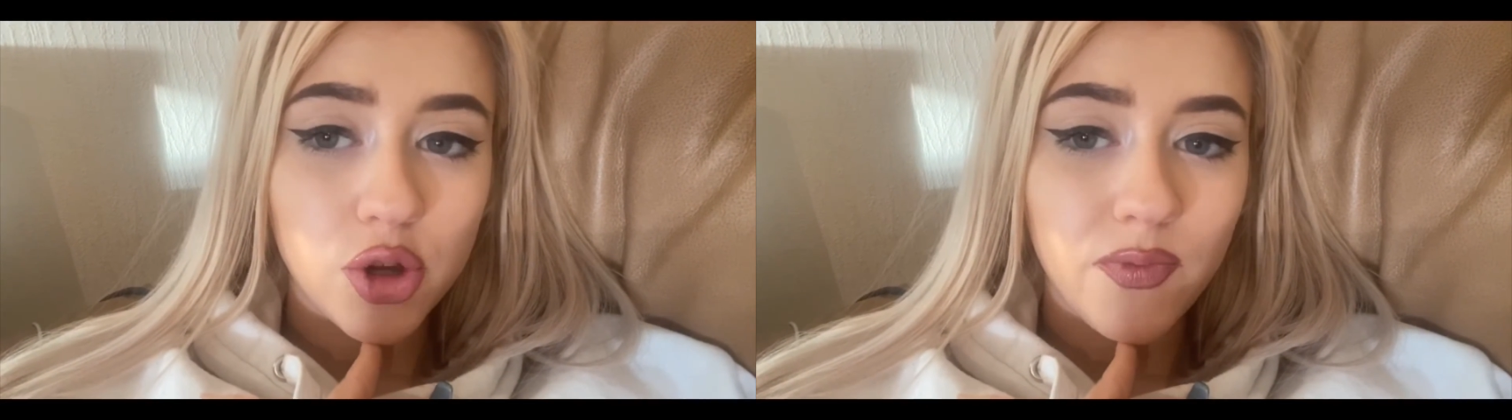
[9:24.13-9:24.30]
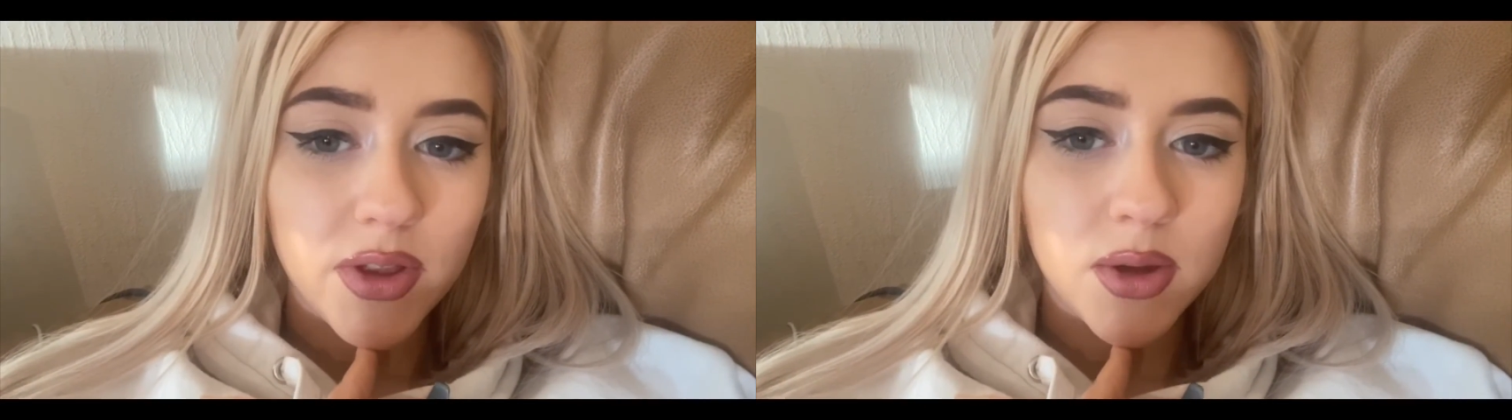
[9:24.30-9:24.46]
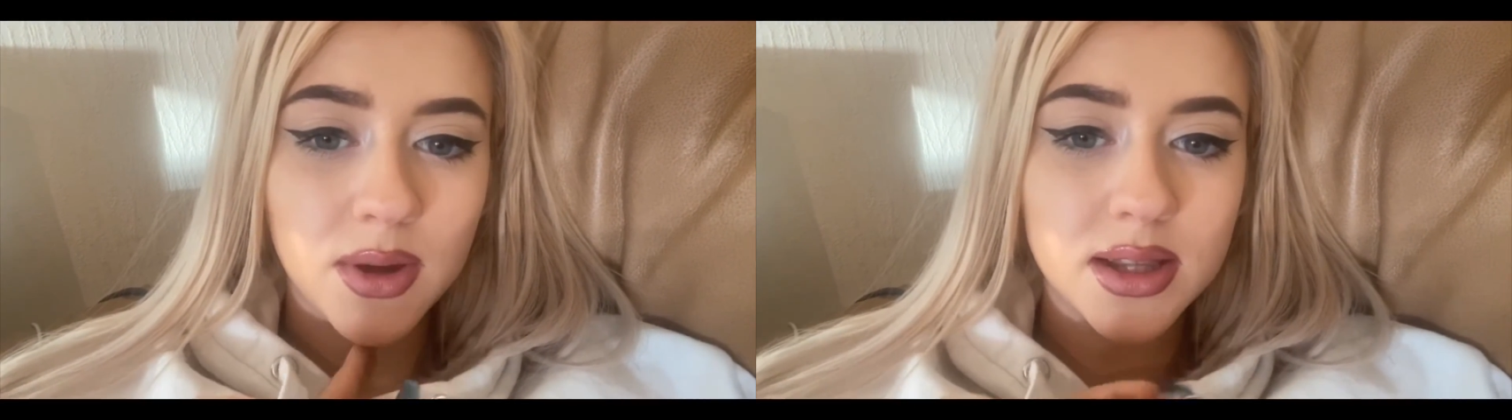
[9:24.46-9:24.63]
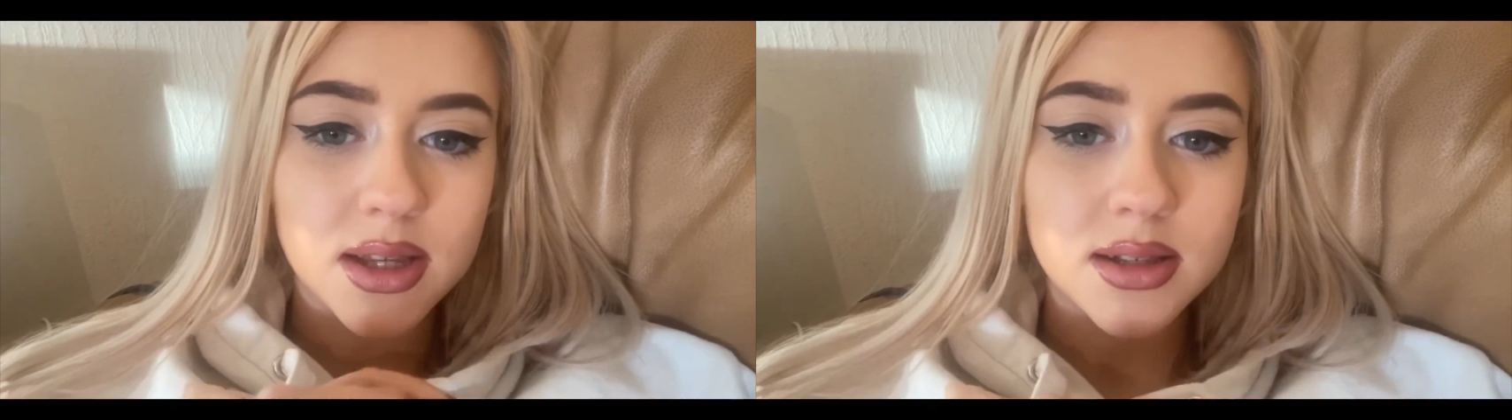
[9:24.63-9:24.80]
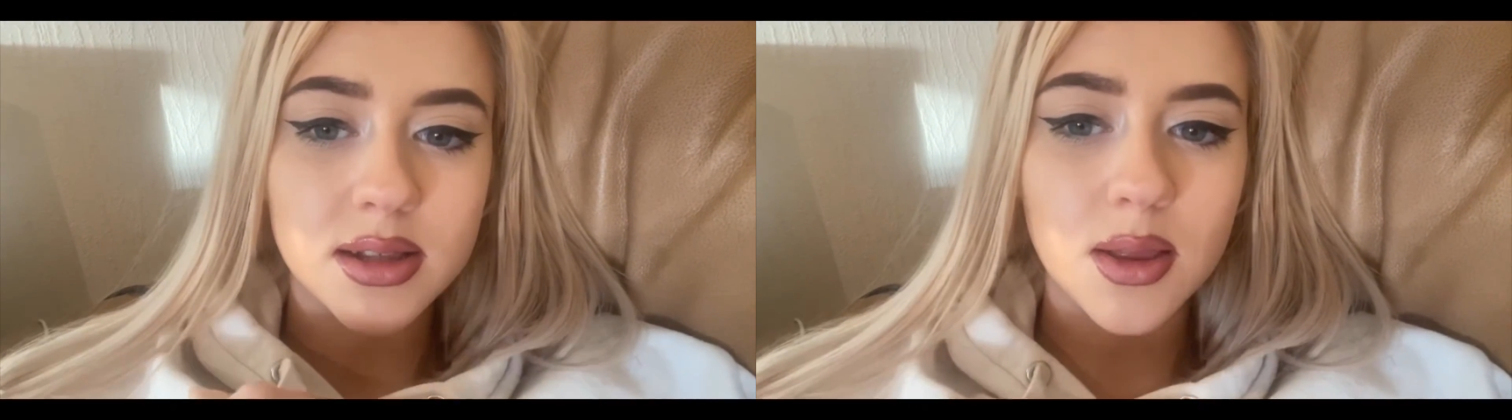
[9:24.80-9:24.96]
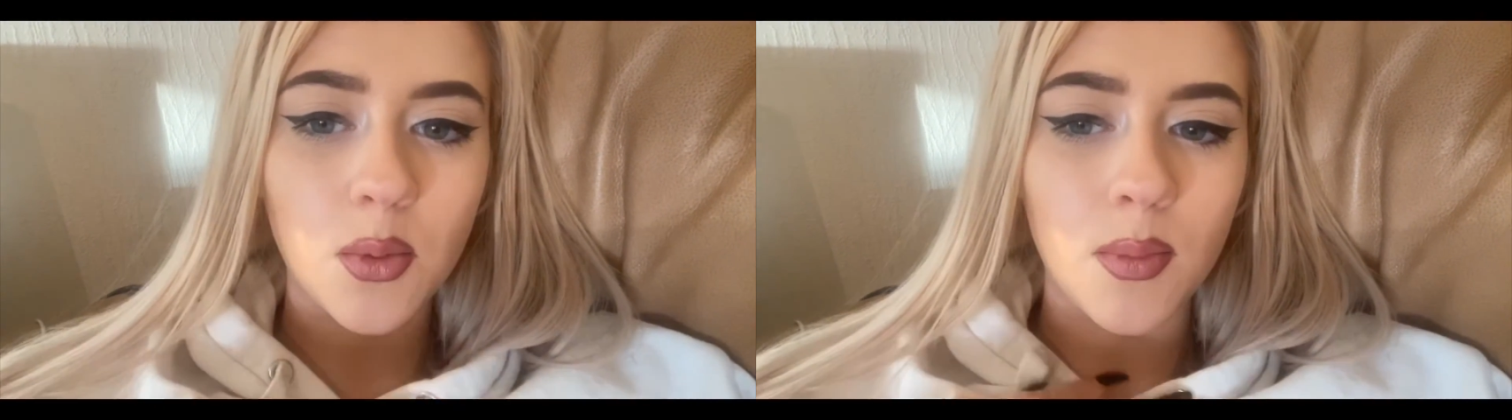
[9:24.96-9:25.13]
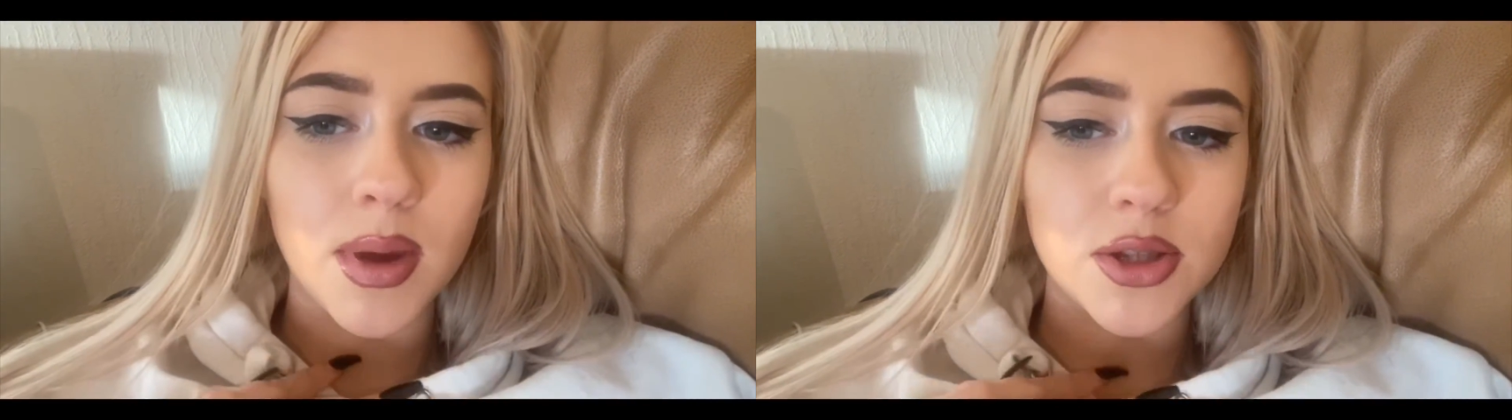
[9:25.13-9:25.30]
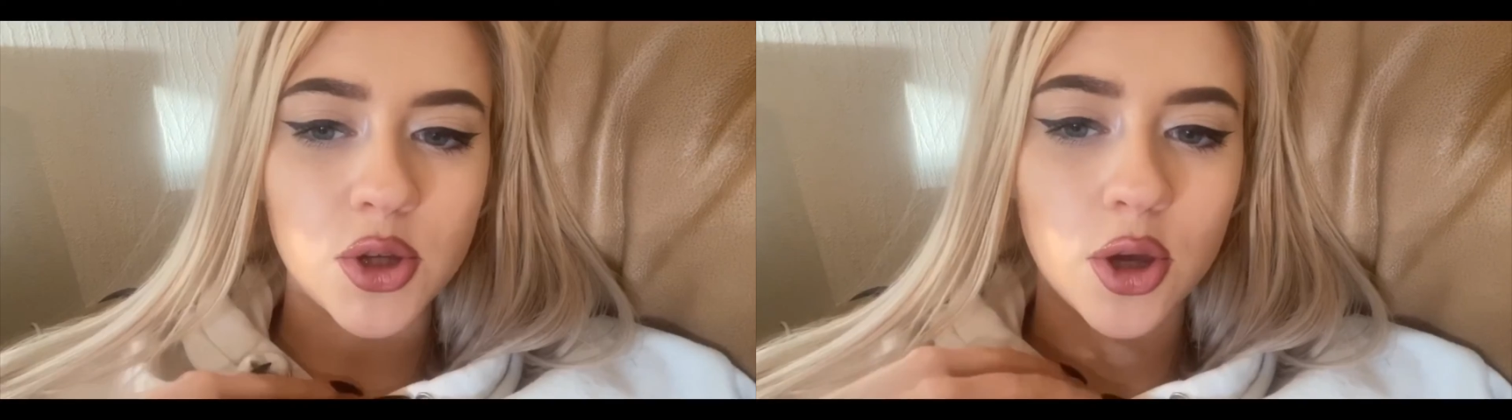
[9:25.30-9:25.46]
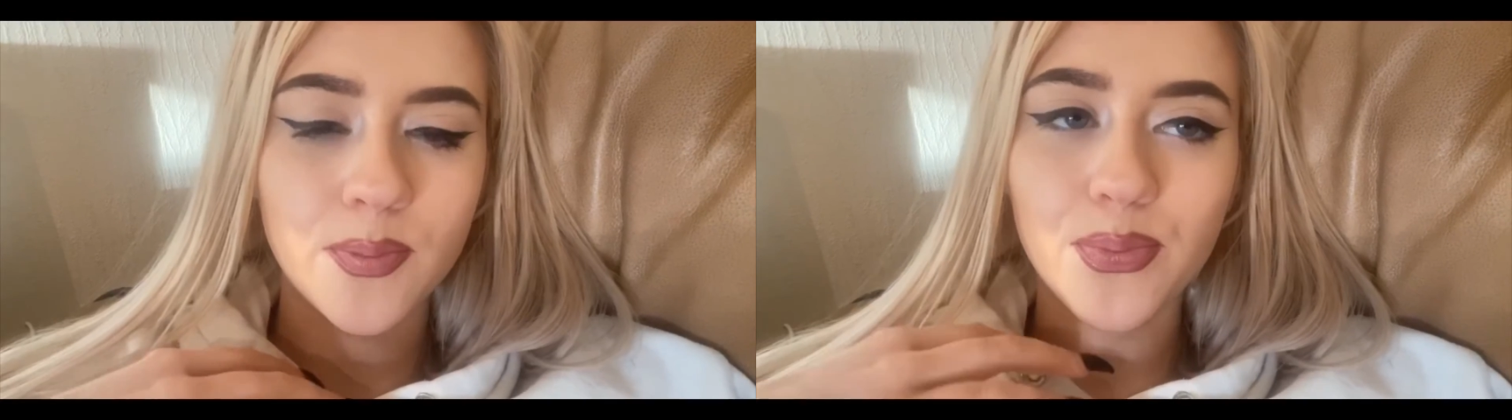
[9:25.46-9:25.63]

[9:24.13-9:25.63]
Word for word: video ideas that they want me to do,